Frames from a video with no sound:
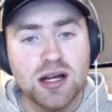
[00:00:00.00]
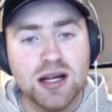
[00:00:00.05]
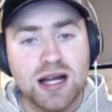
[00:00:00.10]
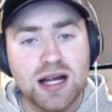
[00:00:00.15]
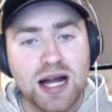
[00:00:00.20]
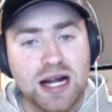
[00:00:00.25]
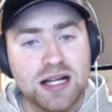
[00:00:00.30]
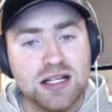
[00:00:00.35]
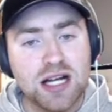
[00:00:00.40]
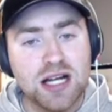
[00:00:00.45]

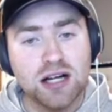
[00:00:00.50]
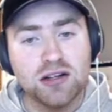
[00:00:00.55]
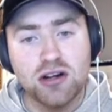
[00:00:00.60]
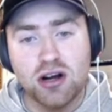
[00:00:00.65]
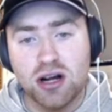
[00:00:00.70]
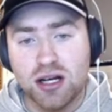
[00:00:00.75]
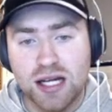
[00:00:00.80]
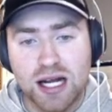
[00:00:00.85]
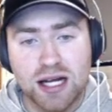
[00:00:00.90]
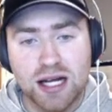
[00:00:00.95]
Hayden Young,
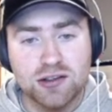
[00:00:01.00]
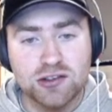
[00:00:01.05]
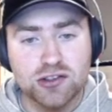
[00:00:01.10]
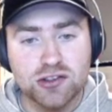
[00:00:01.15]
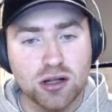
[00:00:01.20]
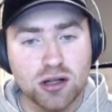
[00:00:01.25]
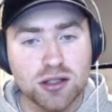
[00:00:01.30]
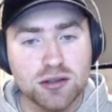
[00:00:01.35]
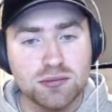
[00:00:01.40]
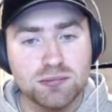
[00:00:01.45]
98,
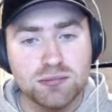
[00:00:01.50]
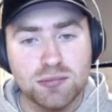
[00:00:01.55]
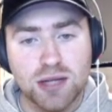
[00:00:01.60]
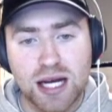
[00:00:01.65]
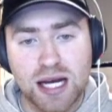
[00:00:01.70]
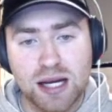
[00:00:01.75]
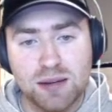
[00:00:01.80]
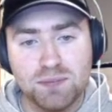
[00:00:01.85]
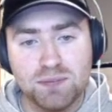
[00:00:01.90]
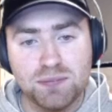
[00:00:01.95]
solid.
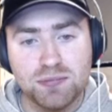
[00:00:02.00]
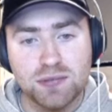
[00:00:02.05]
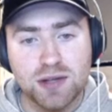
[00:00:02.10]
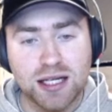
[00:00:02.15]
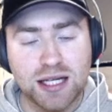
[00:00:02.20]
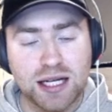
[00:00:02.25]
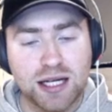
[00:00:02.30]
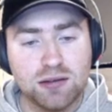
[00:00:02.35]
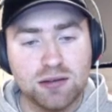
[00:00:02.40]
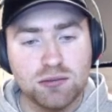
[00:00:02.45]

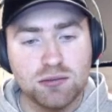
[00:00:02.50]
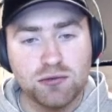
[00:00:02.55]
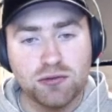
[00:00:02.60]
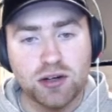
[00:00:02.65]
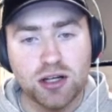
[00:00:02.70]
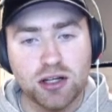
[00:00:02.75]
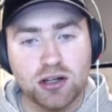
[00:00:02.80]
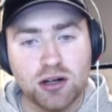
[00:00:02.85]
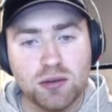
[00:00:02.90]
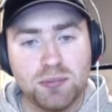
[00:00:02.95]
Again,
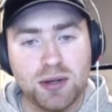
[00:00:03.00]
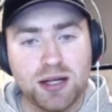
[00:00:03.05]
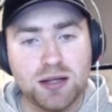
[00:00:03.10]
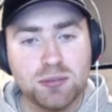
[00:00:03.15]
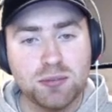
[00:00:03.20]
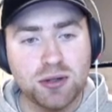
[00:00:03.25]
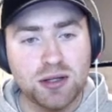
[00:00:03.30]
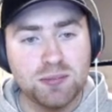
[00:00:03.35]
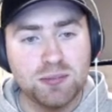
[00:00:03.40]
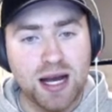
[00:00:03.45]
Frere got beaten
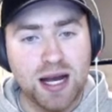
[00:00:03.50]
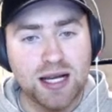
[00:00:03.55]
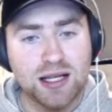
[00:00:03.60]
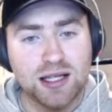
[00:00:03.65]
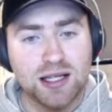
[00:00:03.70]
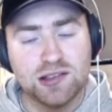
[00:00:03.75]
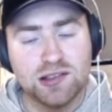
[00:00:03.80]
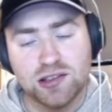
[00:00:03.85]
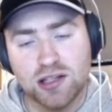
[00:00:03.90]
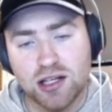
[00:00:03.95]
pretty
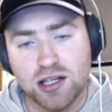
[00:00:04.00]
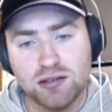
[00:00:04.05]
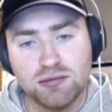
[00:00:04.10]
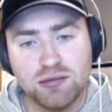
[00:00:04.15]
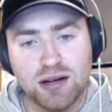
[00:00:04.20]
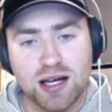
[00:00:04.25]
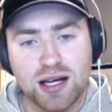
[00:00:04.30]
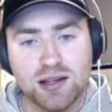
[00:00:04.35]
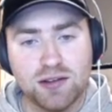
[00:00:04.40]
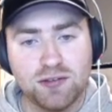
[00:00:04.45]
badly. So
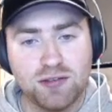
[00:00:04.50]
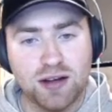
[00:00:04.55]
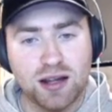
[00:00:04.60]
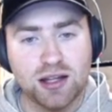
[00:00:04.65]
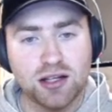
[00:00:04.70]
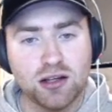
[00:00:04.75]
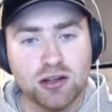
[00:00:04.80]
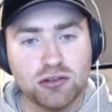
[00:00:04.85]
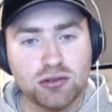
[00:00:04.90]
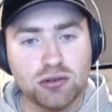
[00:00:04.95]
the fact that
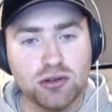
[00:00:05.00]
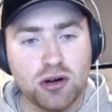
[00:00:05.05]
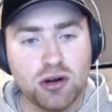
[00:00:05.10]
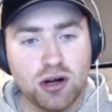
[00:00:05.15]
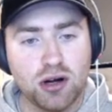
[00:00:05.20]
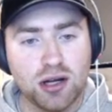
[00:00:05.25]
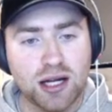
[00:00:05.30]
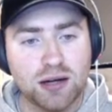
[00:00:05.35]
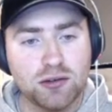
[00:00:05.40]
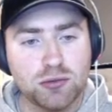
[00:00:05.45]
he got to a
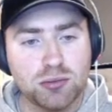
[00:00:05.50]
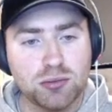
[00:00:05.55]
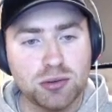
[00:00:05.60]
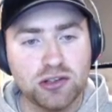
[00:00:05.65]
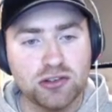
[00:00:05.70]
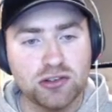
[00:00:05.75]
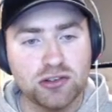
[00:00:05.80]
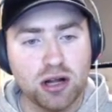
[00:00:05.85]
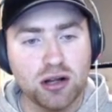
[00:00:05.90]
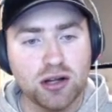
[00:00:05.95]
98 was pretty
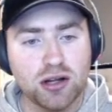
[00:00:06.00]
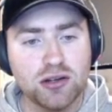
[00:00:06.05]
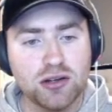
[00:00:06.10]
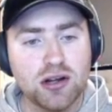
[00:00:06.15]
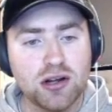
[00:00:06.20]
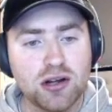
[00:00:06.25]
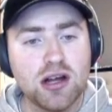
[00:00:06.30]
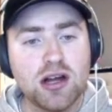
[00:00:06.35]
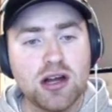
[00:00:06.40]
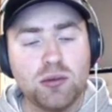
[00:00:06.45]
solid.
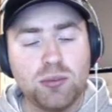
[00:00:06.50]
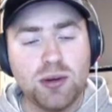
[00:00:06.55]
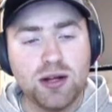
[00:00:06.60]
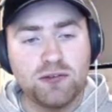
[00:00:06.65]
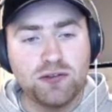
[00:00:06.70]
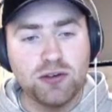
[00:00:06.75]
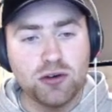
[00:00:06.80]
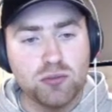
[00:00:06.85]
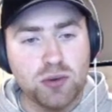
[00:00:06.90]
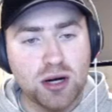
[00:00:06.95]

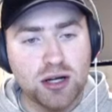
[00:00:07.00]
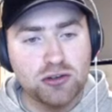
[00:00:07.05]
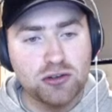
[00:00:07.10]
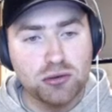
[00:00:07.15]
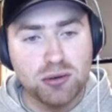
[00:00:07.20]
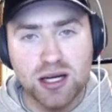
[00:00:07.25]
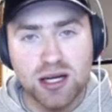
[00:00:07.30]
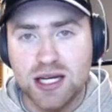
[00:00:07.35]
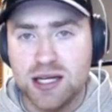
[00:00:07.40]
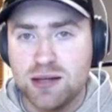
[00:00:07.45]
Whitfield,
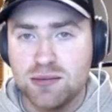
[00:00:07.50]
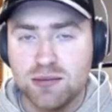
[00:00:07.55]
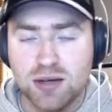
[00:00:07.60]
120.